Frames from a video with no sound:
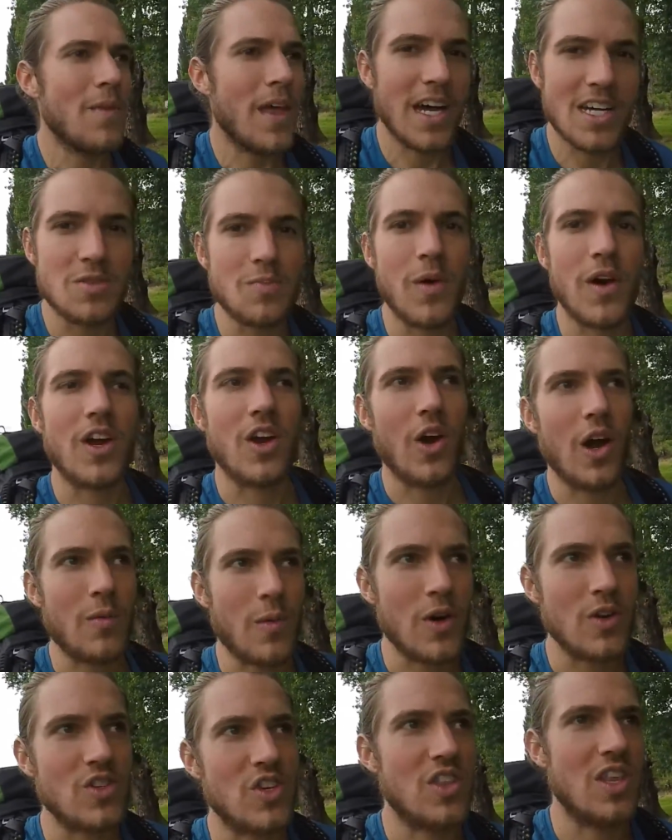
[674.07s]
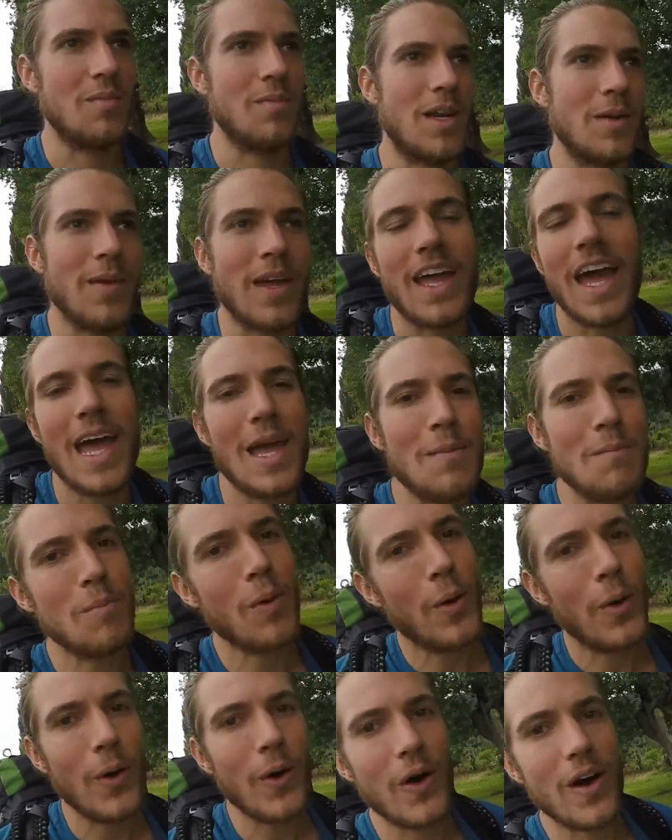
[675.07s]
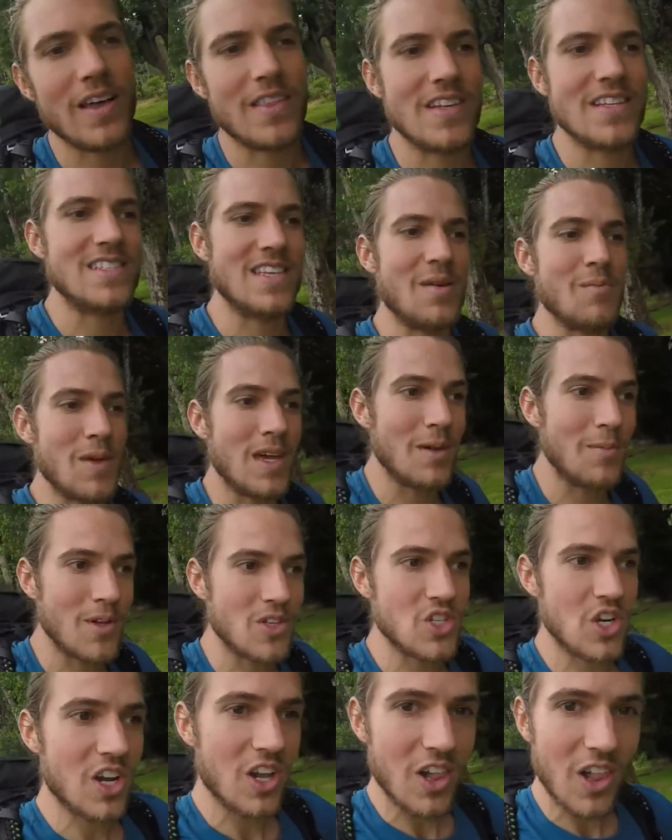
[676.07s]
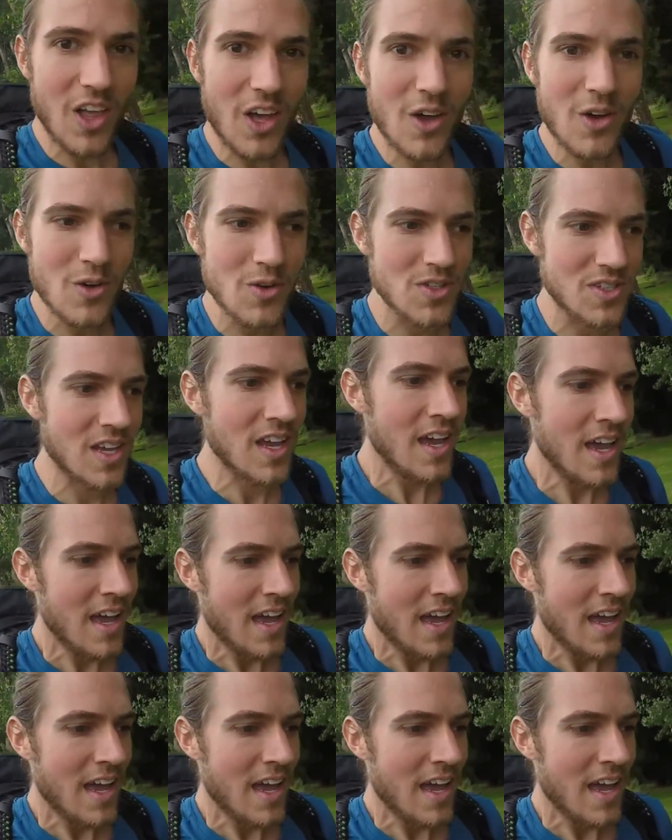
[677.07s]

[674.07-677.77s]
Icebreaker, I wrote to them and I'm like, I'm poor, and they sent me a bunch of clothes.